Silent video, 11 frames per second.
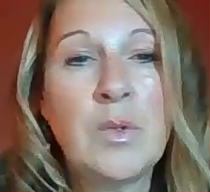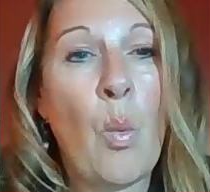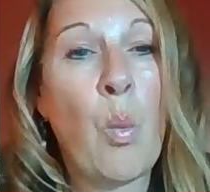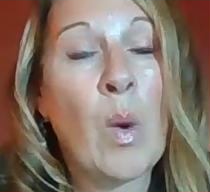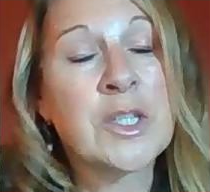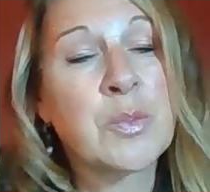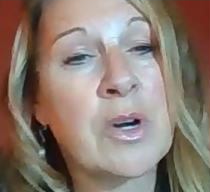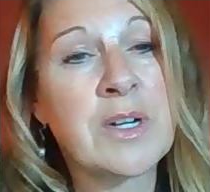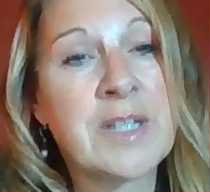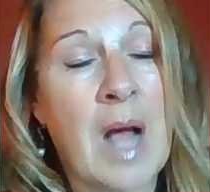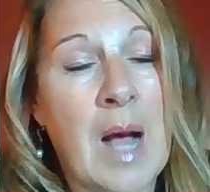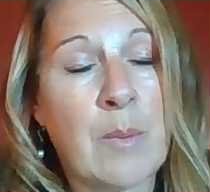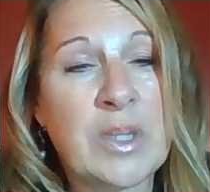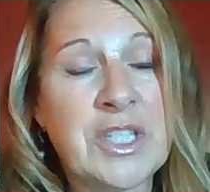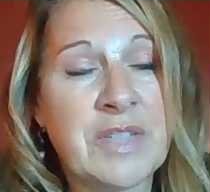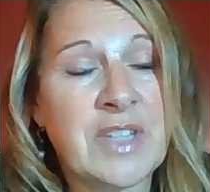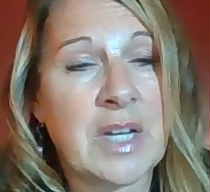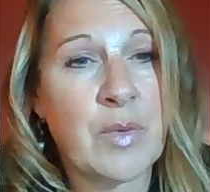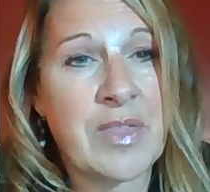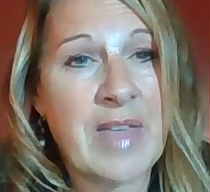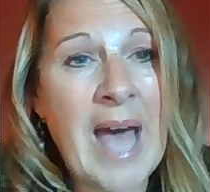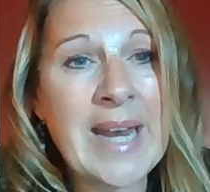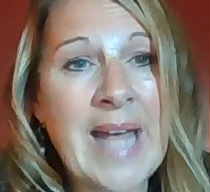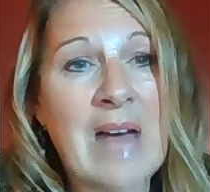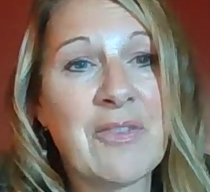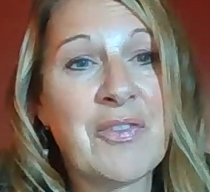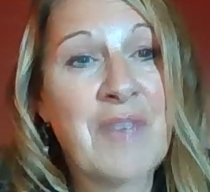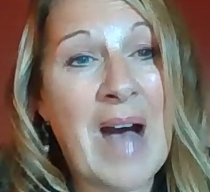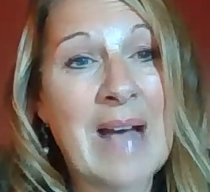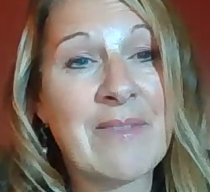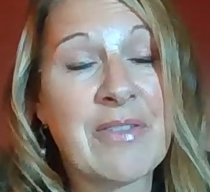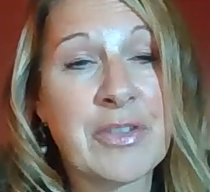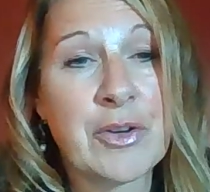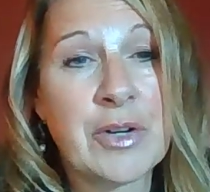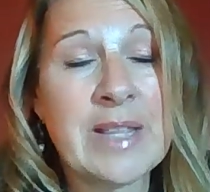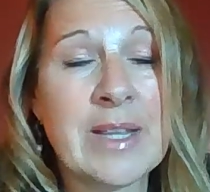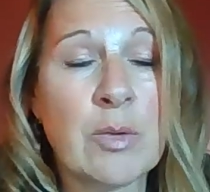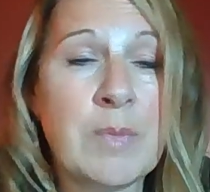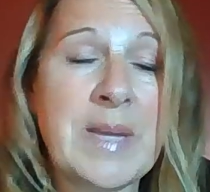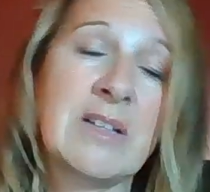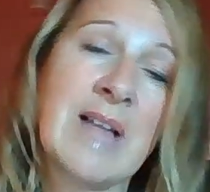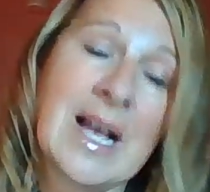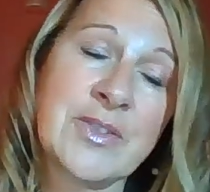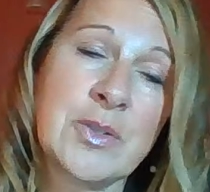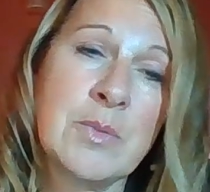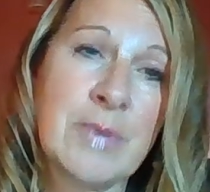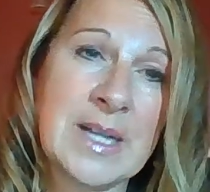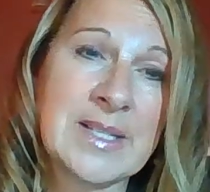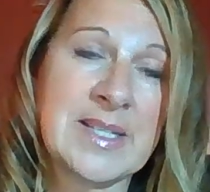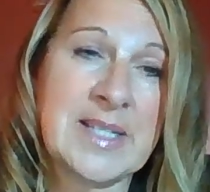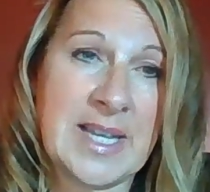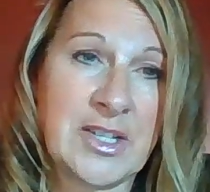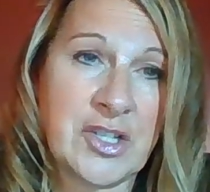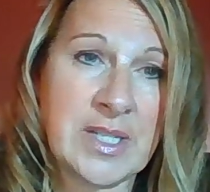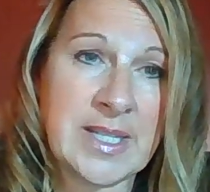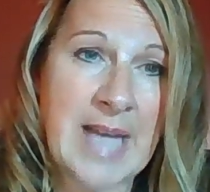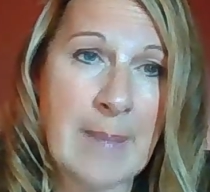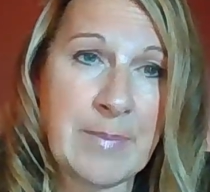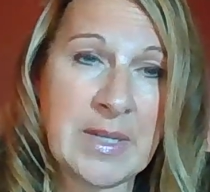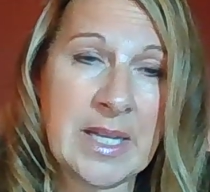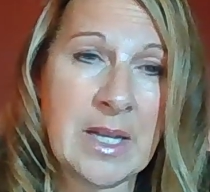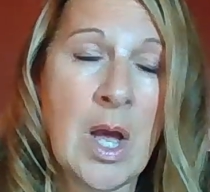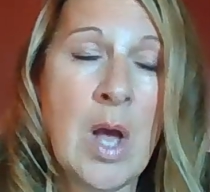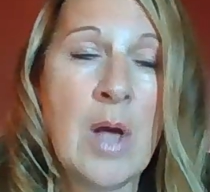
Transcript: Once you've done with that, at 5:30, there will be classroom presentations happening